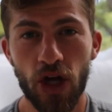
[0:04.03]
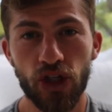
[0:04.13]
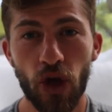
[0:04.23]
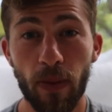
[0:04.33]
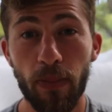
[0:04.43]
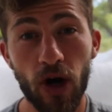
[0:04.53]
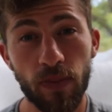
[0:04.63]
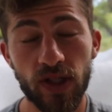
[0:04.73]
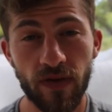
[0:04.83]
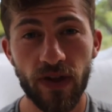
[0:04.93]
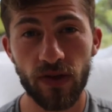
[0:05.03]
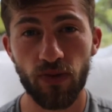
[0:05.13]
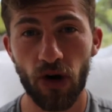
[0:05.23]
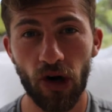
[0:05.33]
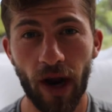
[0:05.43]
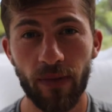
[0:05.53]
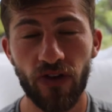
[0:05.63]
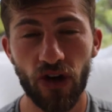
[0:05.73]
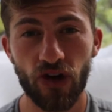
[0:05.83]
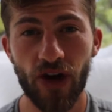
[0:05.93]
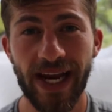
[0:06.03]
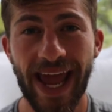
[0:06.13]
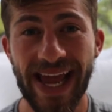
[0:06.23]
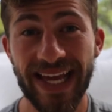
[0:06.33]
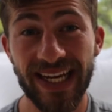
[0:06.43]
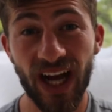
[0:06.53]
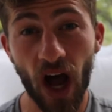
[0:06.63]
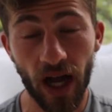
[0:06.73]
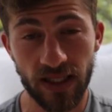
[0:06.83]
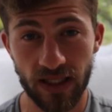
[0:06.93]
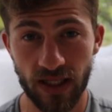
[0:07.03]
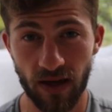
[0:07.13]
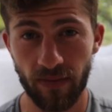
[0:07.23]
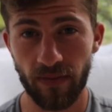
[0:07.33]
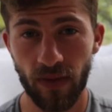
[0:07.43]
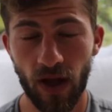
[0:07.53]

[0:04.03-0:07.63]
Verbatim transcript: So the purpose of this program is to create a custom